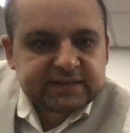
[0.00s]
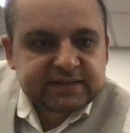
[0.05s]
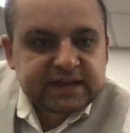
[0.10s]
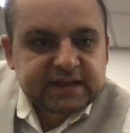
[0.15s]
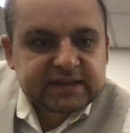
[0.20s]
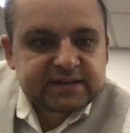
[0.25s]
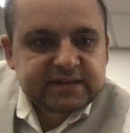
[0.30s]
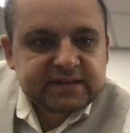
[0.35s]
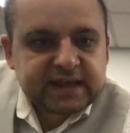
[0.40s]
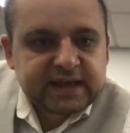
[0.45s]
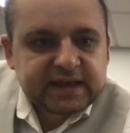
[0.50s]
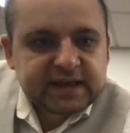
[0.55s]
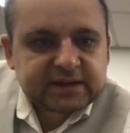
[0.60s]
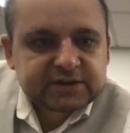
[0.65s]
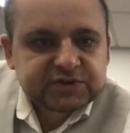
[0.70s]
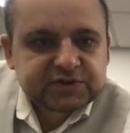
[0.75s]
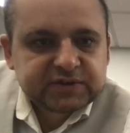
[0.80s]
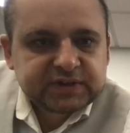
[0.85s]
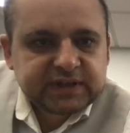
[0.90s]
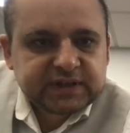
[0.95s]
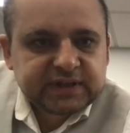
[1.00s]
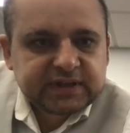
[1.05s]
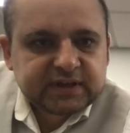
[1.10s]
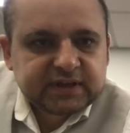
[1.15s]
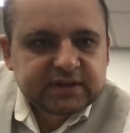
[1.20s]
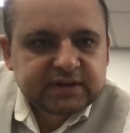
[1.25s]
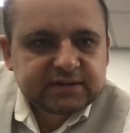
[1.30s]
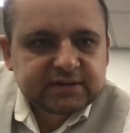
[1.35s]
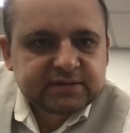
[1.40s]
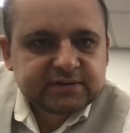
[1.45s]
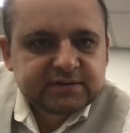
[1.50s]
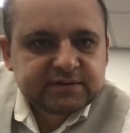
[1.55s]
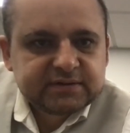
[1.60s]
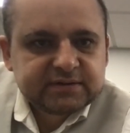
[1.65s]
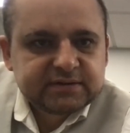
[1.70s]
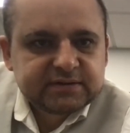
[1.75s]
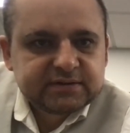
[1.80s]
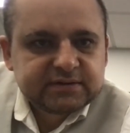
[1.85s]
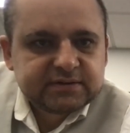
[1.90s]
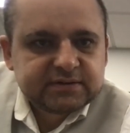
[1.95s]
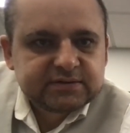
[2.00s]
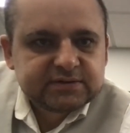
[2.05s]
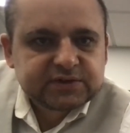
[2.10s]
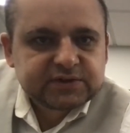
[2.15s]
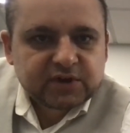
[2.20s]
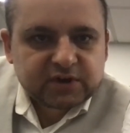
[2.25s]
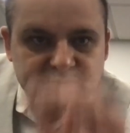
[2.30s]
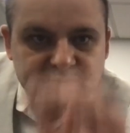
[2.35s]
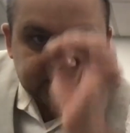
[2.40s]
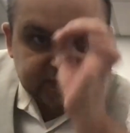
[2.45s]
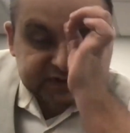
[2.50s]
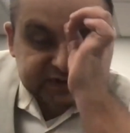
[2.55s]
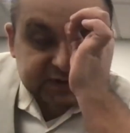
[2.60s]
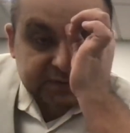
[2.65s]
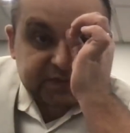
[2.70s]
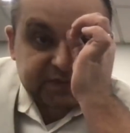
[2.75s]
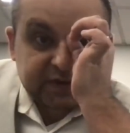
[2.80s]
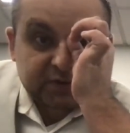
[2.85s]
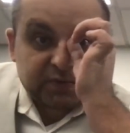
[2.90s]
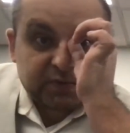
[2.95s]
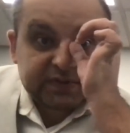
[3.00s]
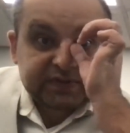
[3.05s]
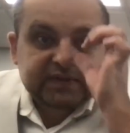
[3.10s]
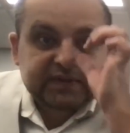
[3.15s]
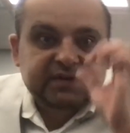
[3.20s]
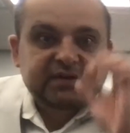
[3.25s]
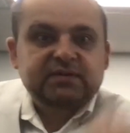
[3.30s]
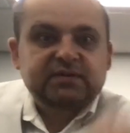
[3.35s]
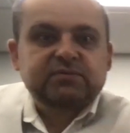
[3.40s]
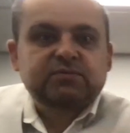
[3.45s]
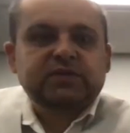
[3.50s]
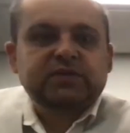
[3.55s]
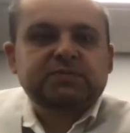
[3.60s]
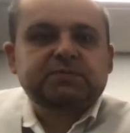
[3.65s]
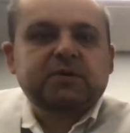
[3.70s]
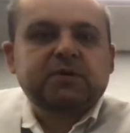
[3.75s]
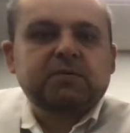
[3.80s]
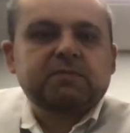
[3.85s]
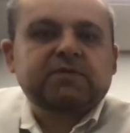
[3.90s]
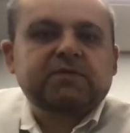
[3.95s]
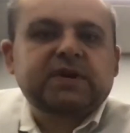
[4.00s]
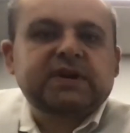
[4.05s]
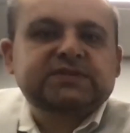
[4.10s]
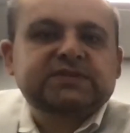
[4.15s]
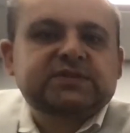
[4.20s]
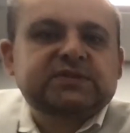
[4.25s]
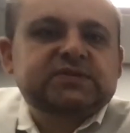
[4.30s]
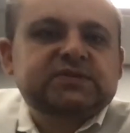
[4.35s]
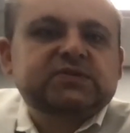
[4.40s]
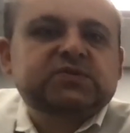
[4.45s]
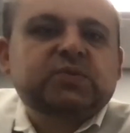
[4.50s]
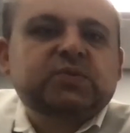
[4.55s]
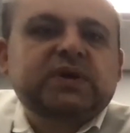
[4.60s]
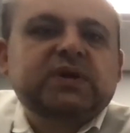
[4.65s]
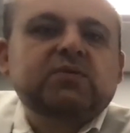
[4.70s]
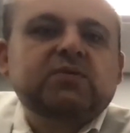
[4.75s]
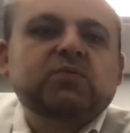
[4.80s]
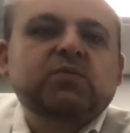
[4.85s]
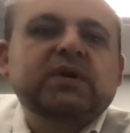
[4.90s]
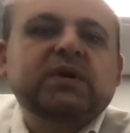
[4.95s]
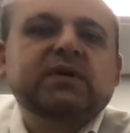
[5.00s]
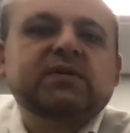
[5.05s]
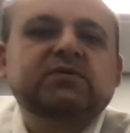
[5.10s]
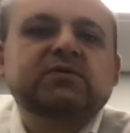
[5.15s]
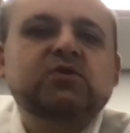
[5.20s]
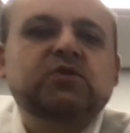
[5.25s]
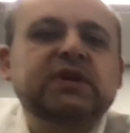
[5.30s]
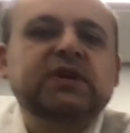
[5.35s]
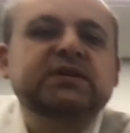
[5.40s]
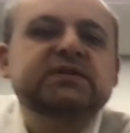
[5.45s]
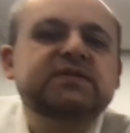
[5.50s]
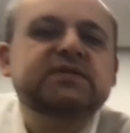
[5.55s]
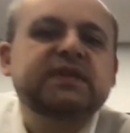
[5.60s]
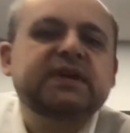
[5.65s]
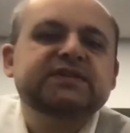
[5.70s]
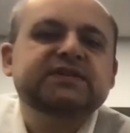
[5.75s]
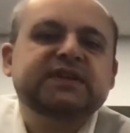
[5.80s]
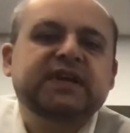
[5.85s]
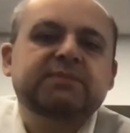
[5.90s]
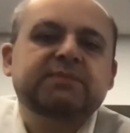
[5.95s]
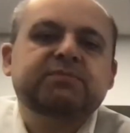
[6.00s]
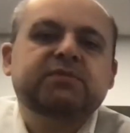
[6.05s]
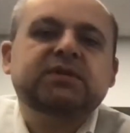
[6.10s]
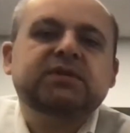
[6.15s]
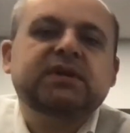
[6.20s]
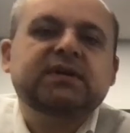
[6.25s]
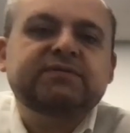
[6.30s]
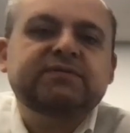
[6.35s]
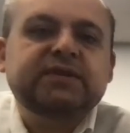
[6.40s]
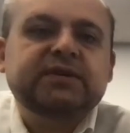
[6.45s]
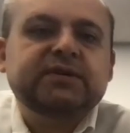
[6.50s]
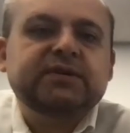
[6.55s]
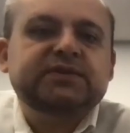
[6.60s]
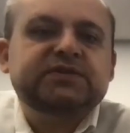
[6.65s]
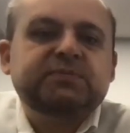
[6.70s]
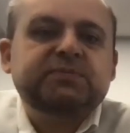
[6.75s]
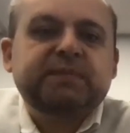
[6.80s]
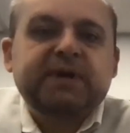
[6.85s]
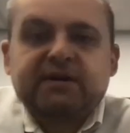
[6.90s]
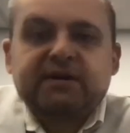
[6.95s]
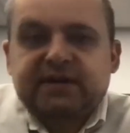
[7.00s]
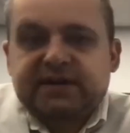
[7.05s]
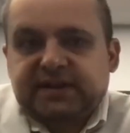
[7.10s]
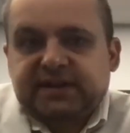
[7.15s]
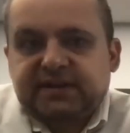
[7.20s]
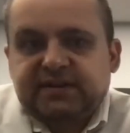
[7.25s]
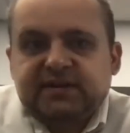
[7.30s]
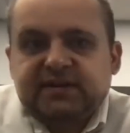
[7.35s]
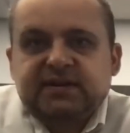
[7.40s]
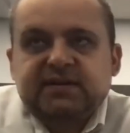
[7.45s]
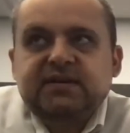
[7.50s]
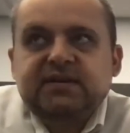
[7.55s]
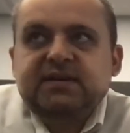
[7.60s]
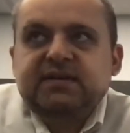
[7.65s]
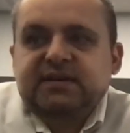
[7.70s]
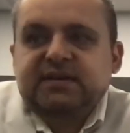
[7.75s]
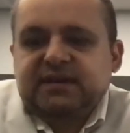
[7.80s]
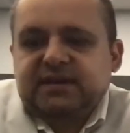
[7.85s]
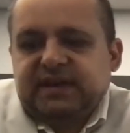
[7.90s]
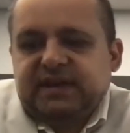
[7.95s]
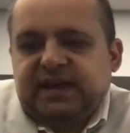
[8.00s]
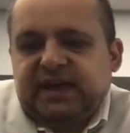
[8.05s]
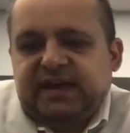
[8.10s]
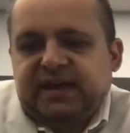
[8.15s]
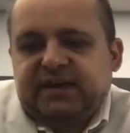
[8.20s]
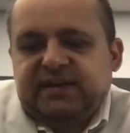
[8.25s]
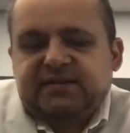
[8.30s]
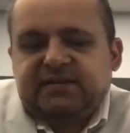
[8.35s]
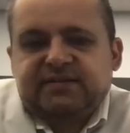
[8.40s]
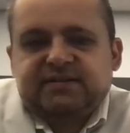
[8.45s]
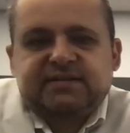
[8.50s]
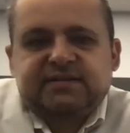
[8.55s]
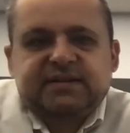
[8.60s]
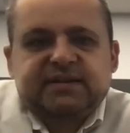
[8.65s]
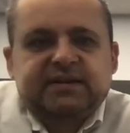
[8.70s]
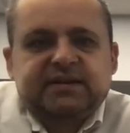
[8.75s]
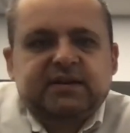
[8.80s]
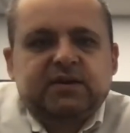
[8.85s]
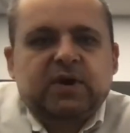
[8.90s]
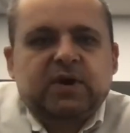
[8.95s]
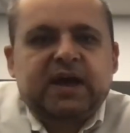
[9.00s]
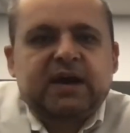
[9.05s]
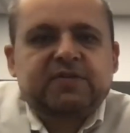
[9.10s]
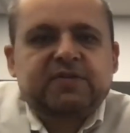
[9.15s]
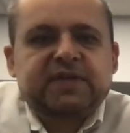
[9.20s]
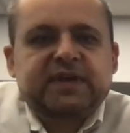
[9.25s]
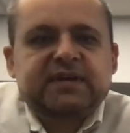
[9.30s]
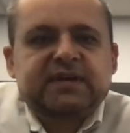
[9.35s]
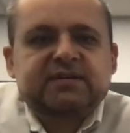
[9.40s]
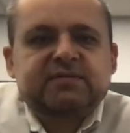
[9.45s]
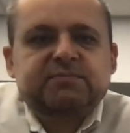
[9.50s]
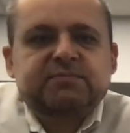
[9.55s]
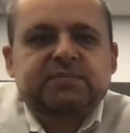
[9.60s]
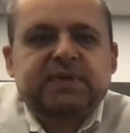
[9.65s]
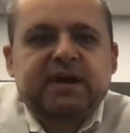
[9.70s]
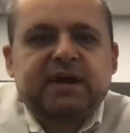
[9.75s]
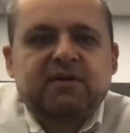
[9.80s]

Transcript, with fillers: and then they actually uh, talk about something with, uh, with Pope Francis as well. We're looking to the example of the Good Samaritan and you know how that